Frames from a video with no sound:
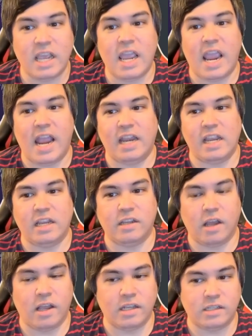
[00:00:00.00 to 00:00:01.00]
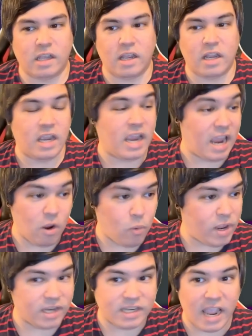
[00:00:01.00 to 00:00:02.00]
and he does
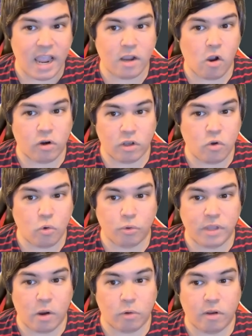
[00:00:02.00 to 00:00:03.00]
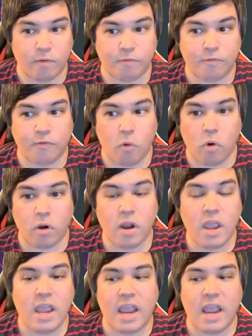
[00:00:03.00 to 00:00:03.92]
AoE attack on a cooldown of 4.